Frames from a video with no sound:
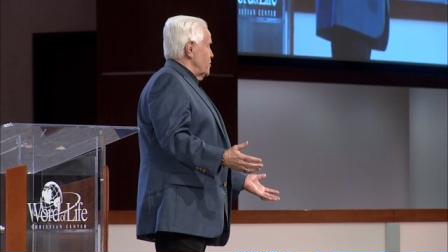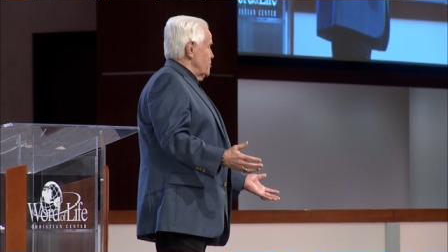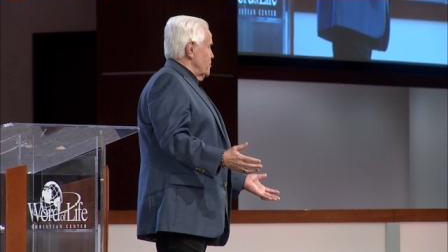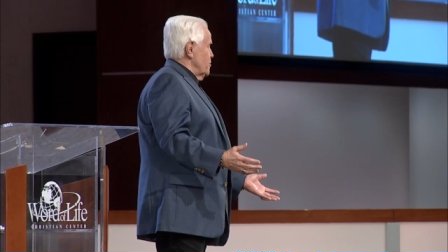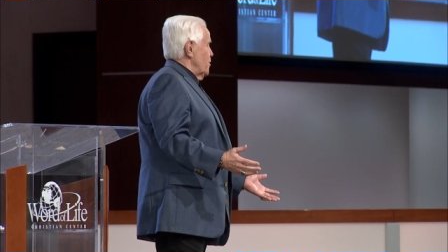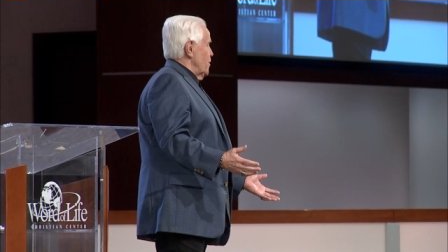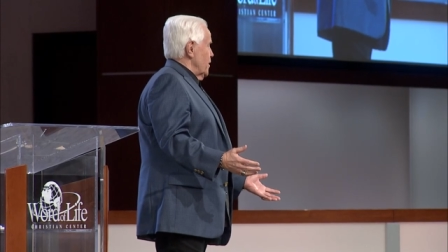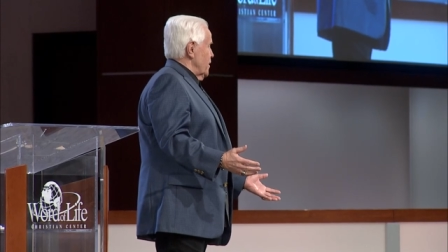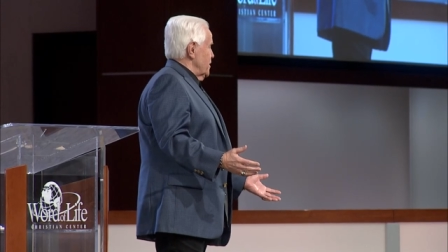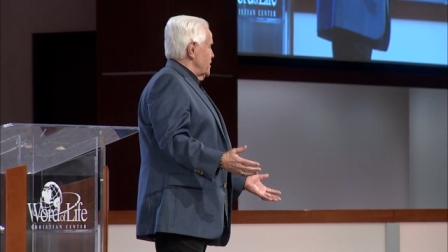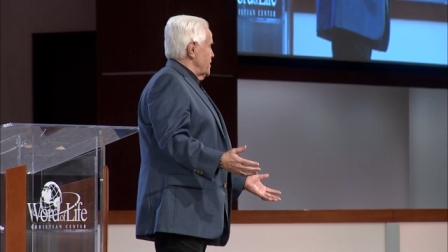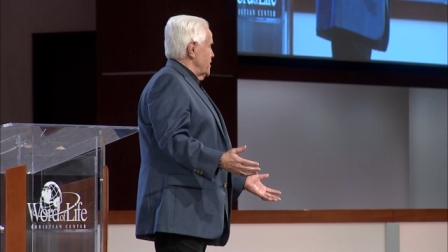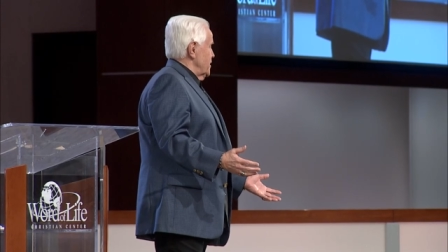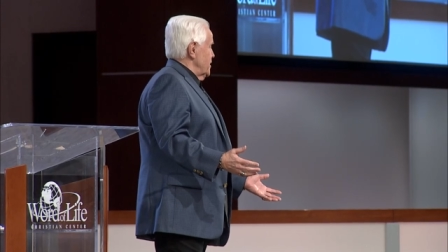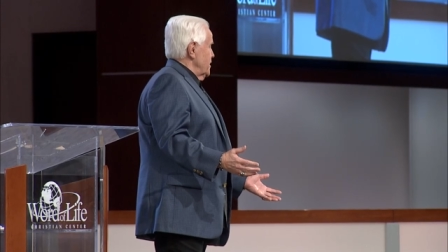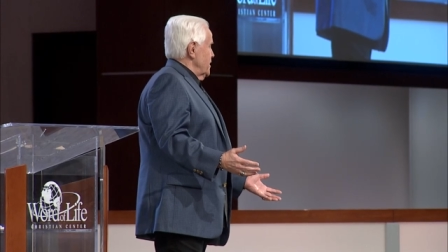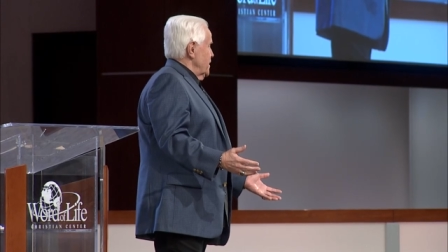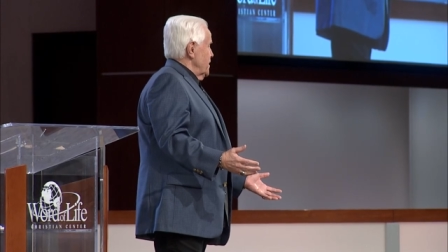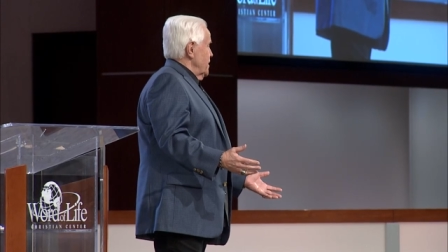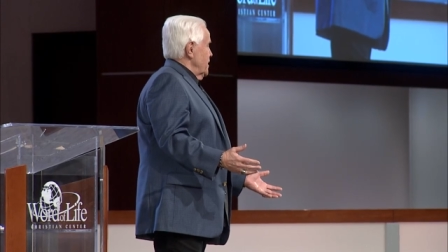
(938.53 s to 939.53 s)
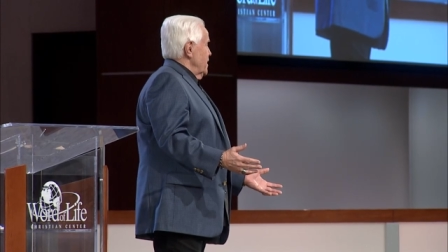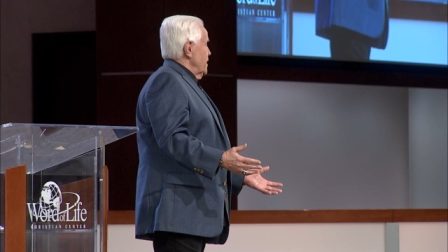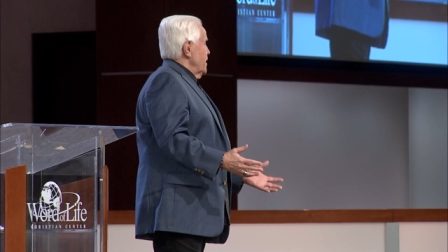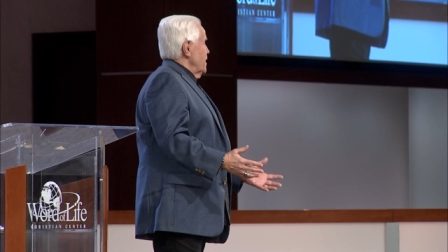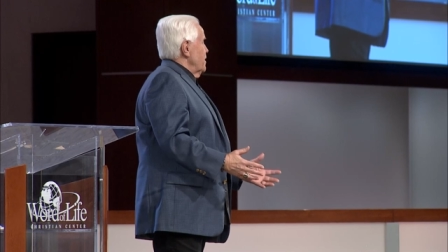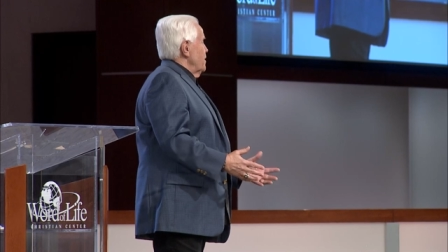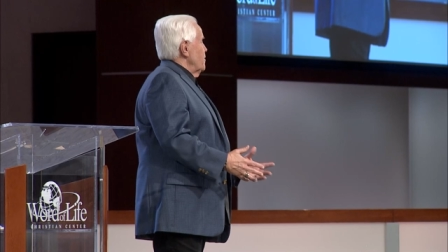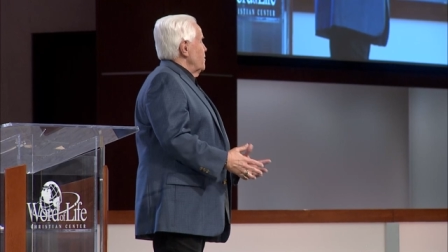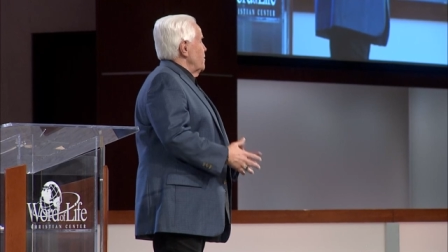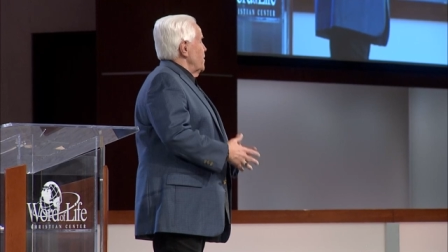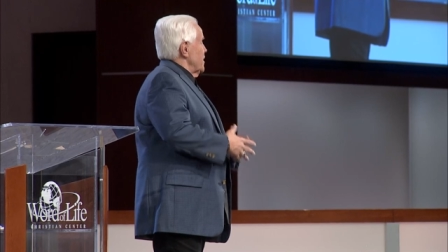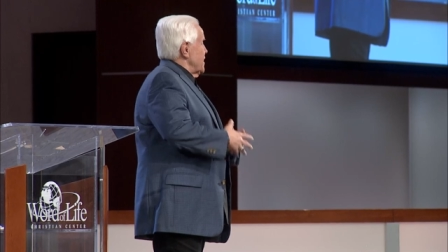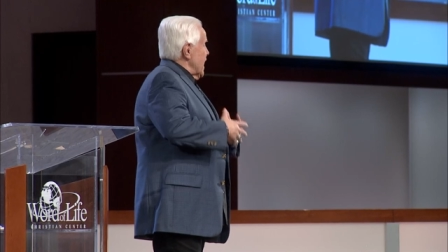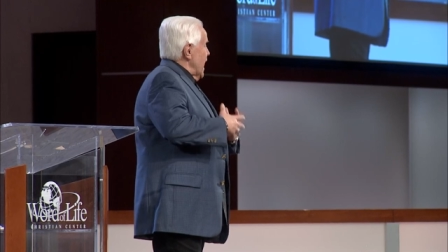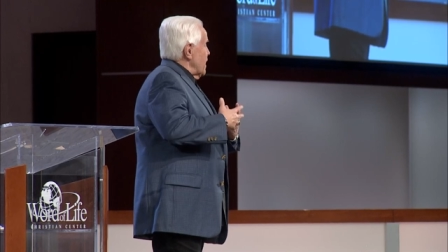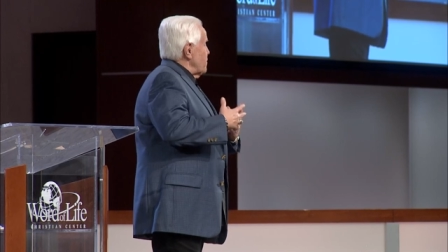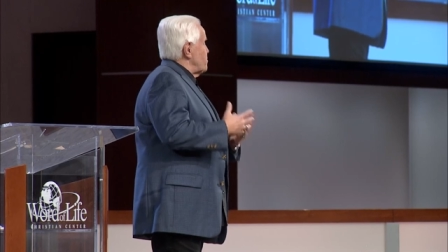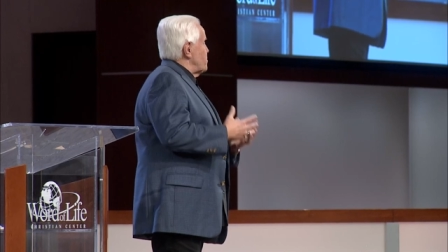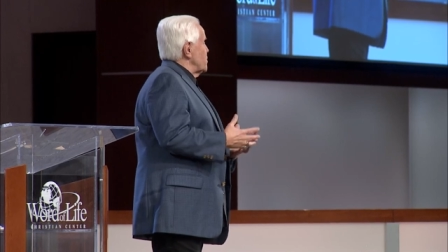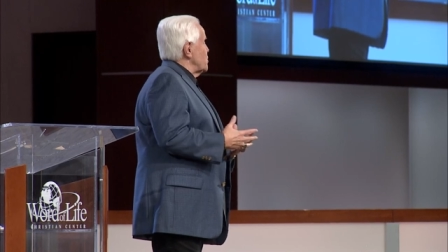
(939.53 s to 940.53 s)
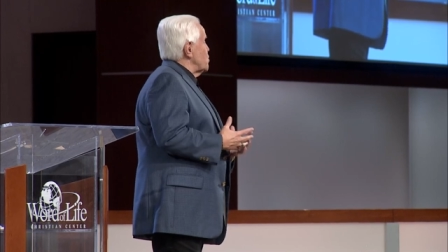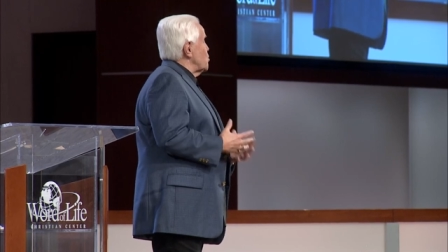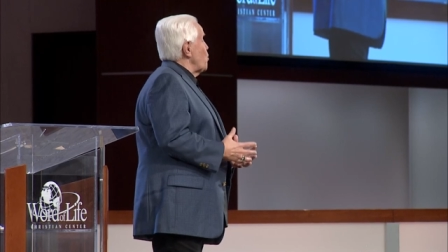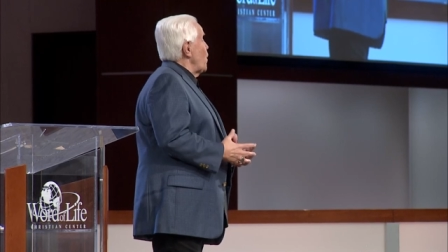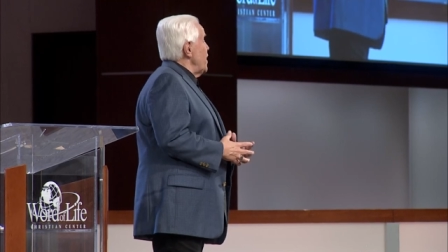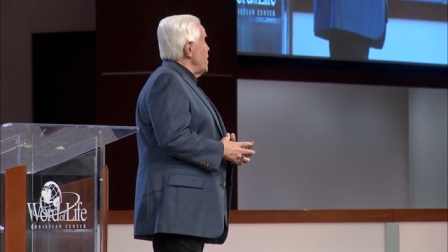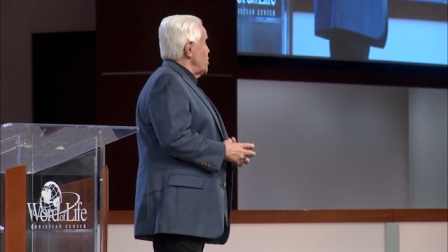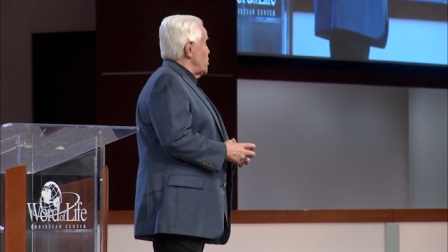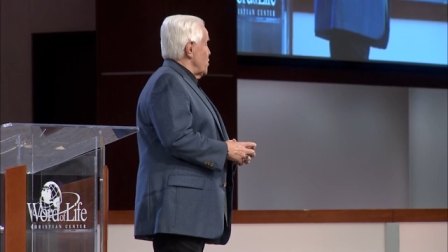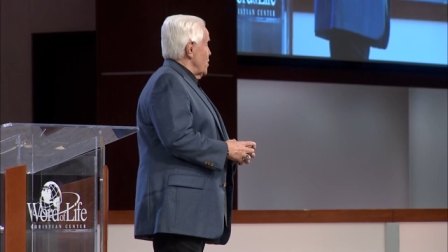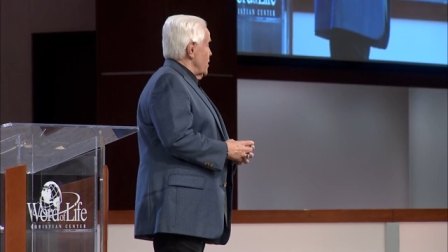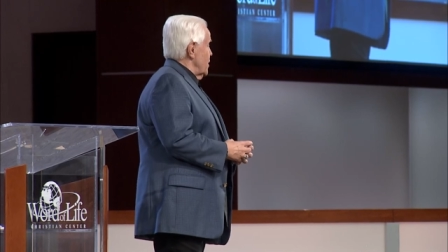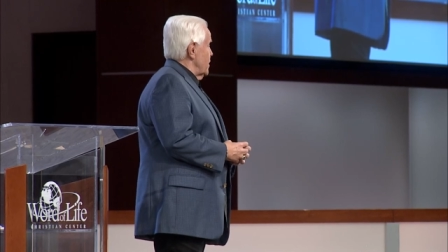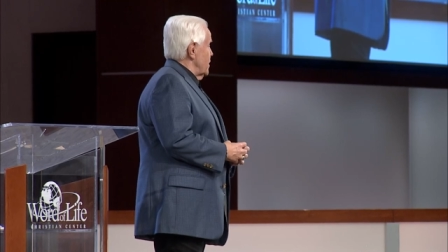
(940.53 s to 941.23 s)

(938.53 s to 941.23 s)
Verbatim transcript: New Orleans with that persuasion.